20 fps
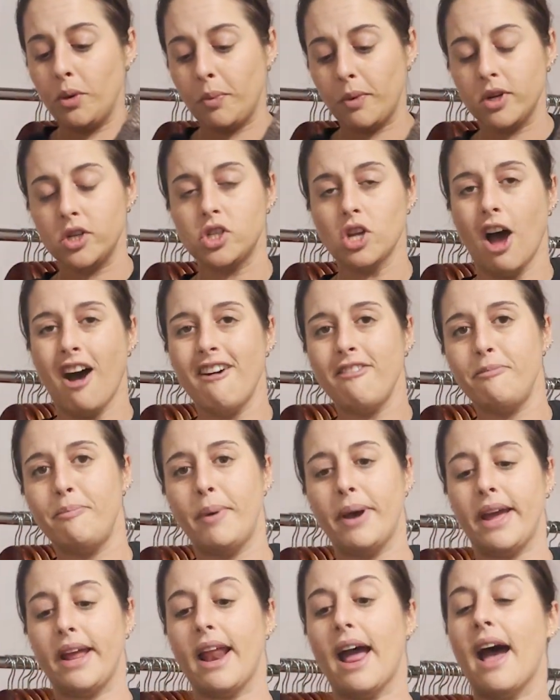duper soft,
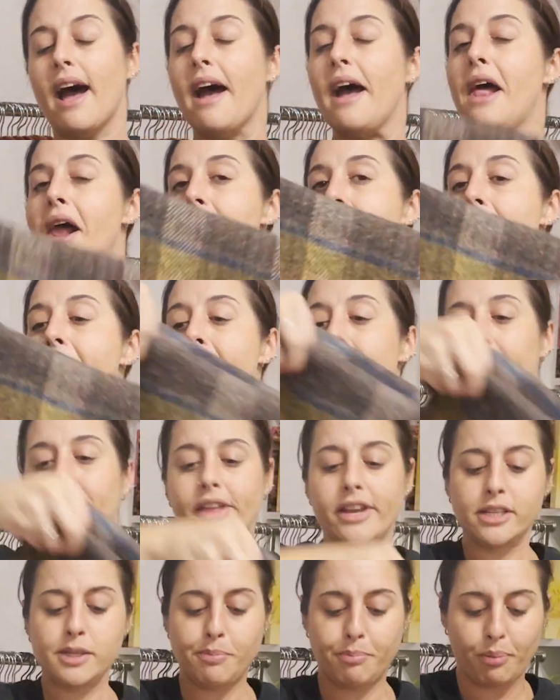but
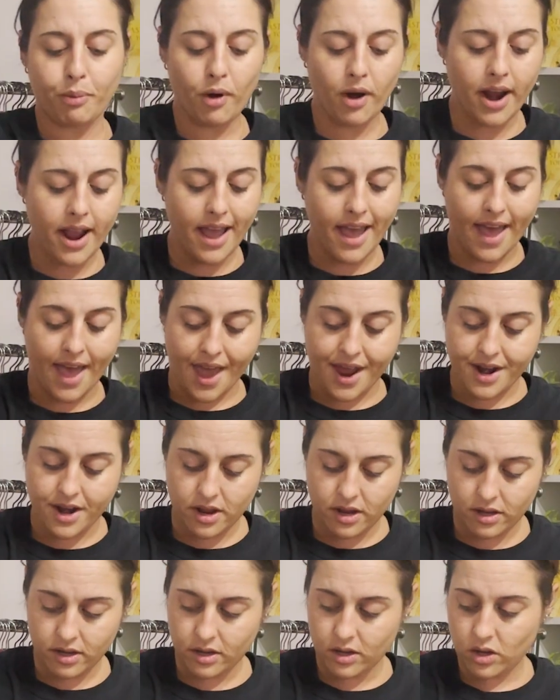this
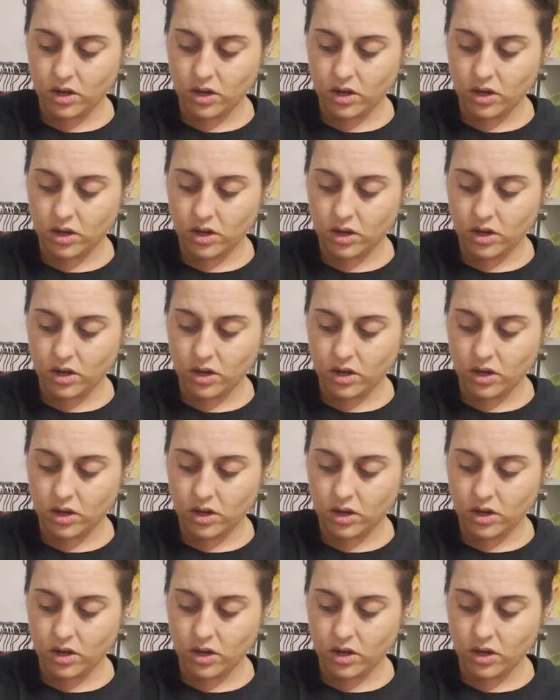brand,